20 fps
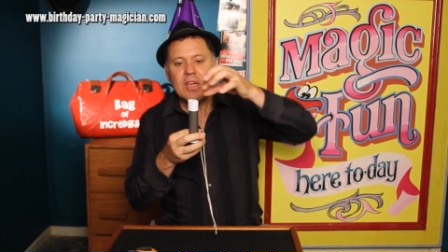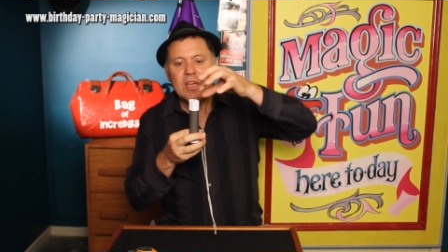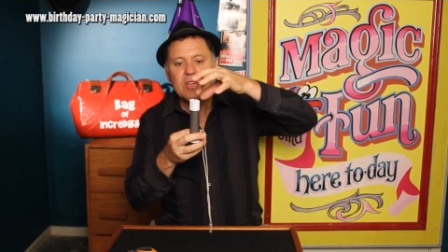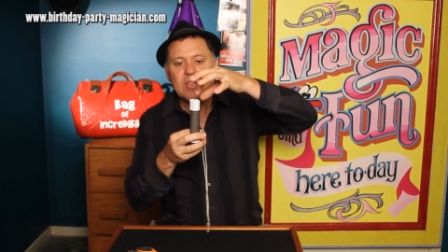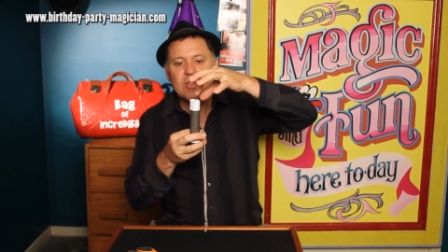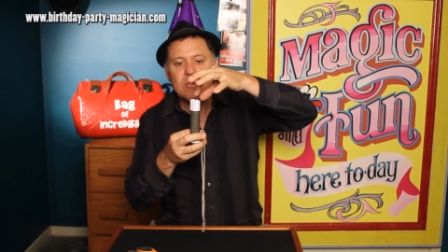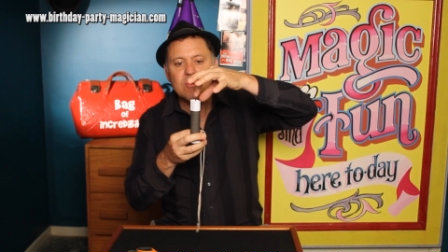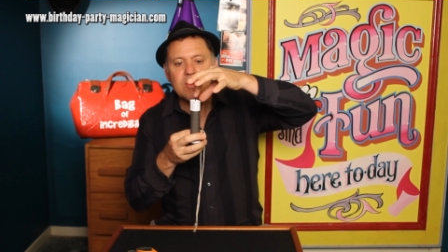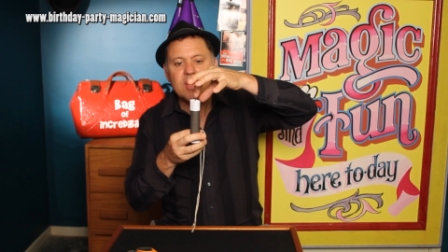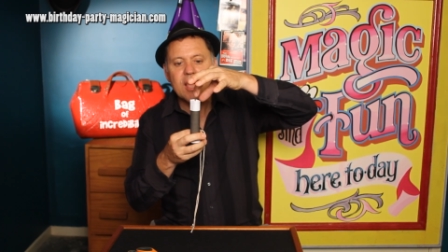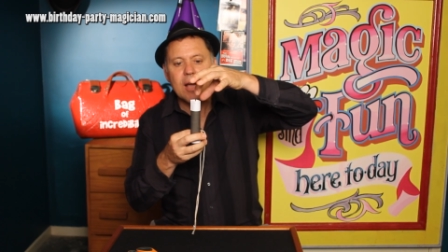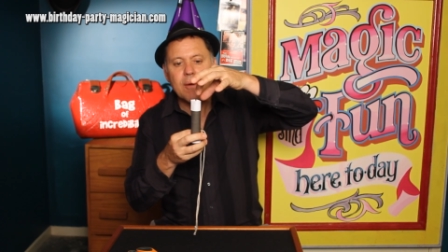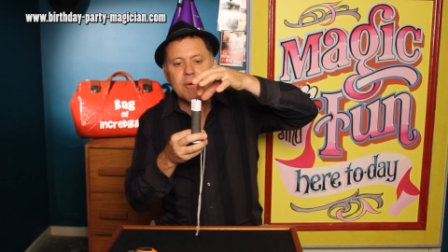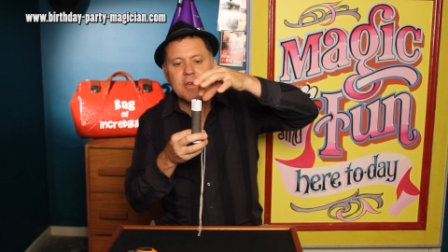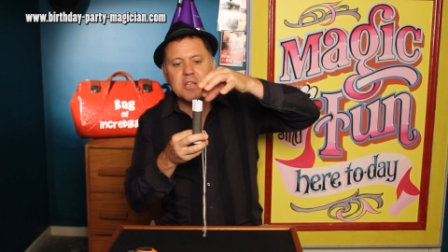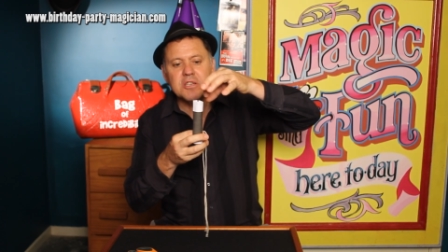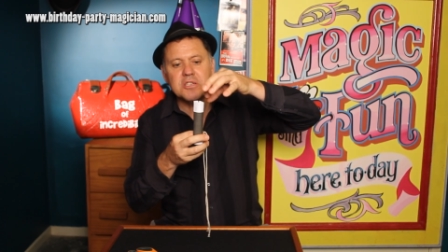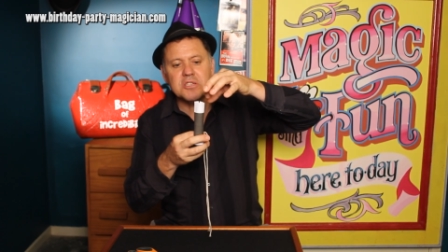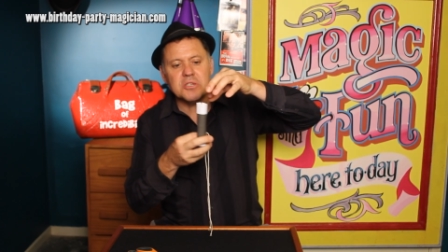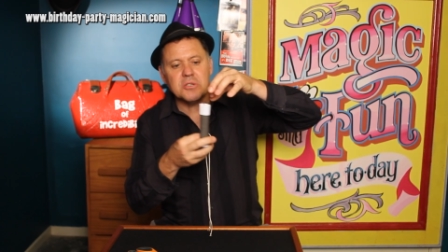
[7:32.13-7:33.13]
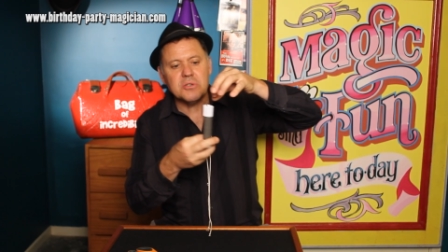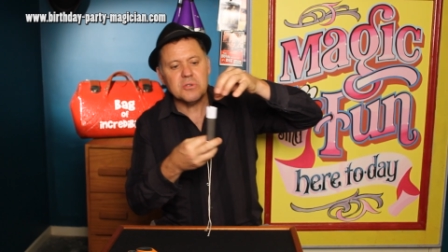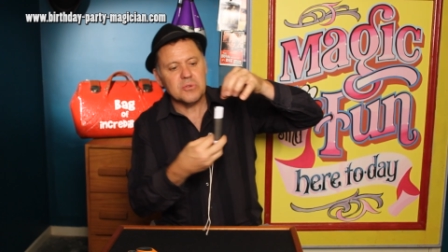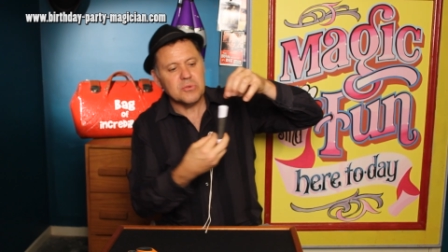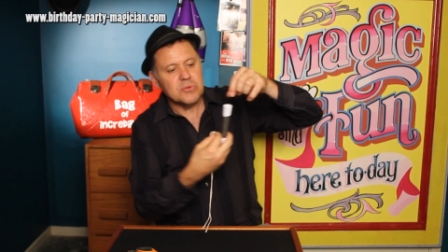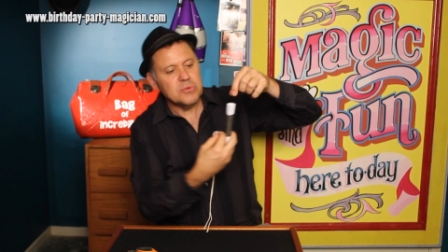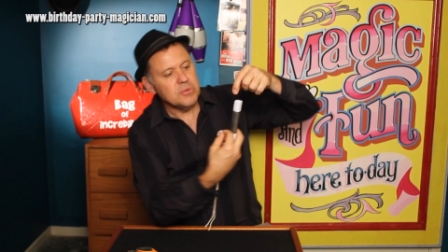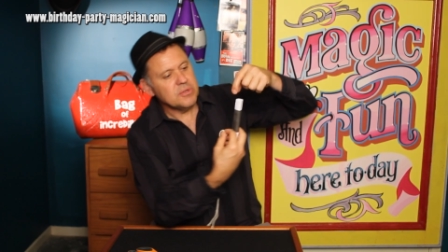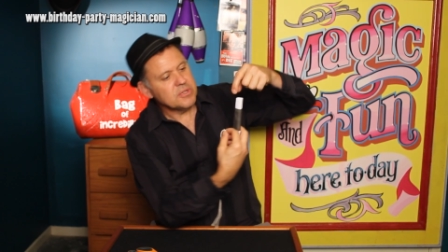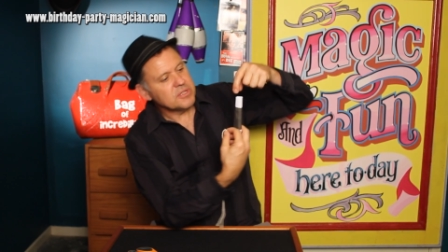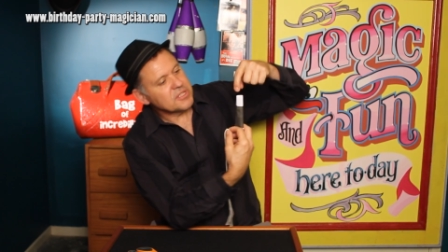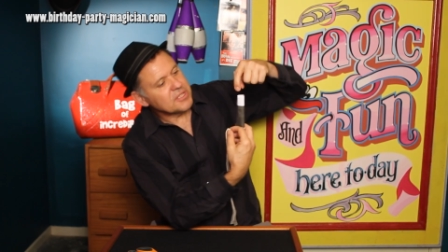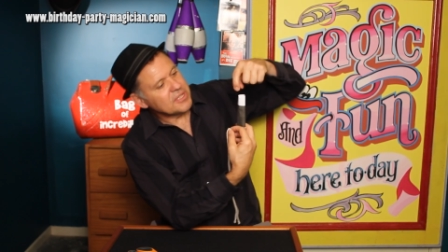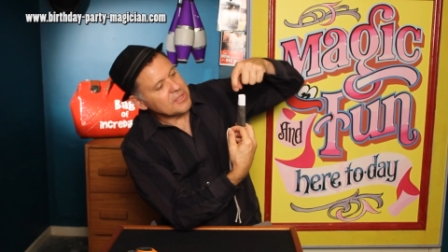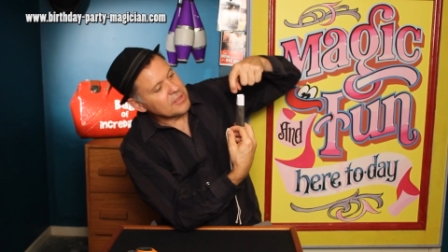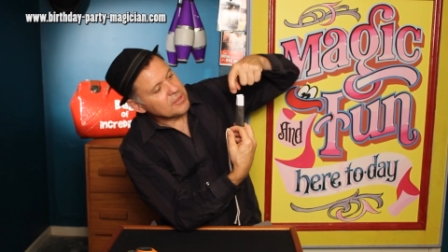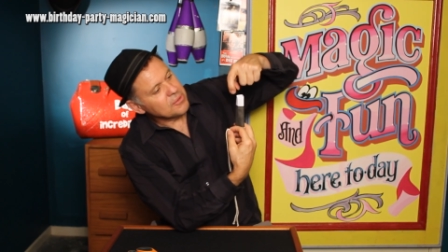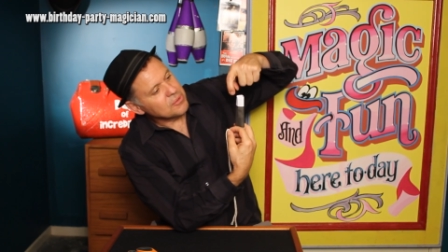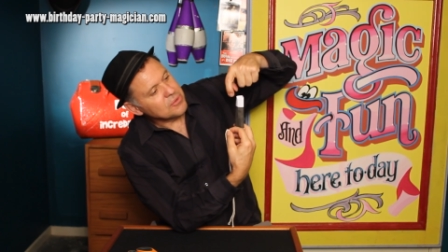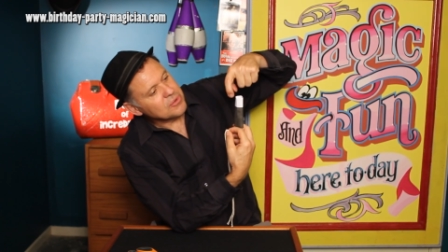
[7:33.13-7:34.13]
you're going to, see
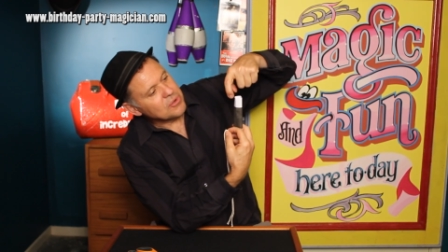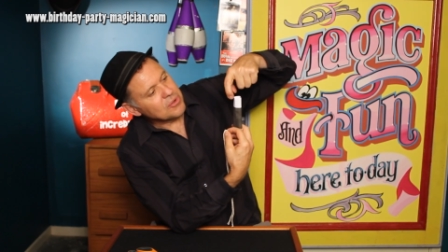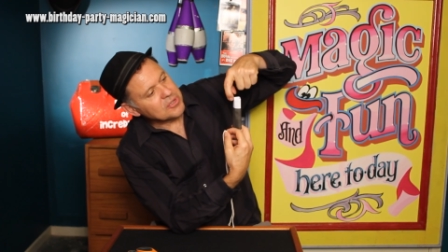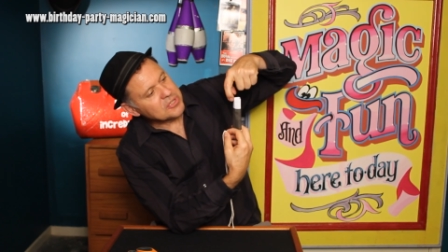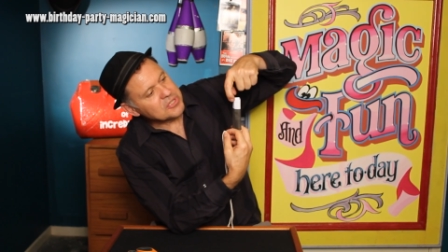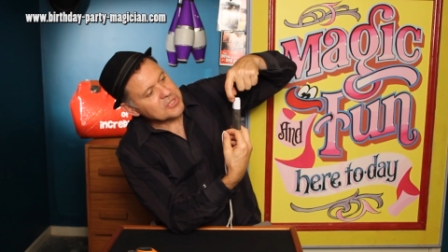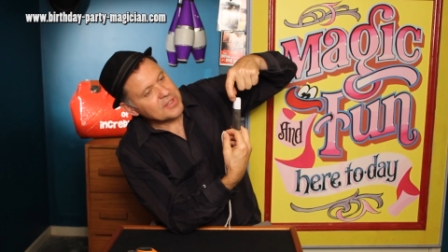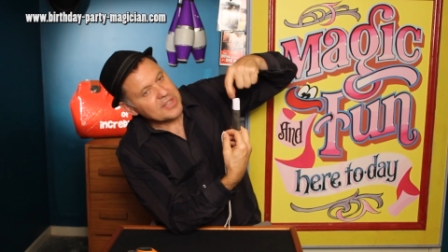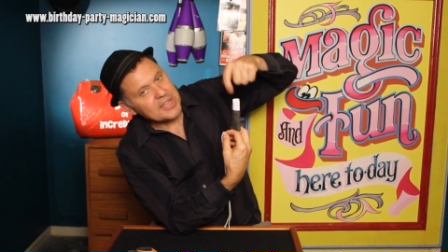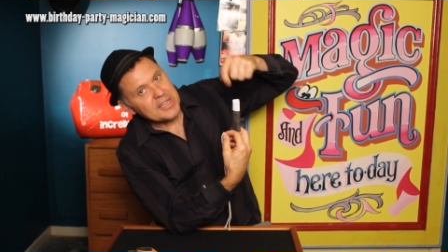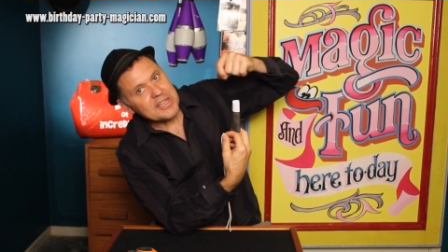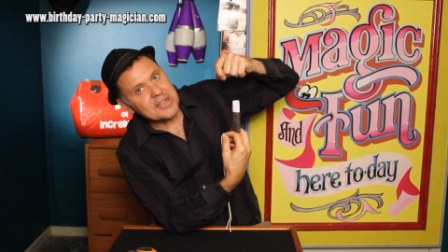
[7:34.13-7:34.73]
the little notch there?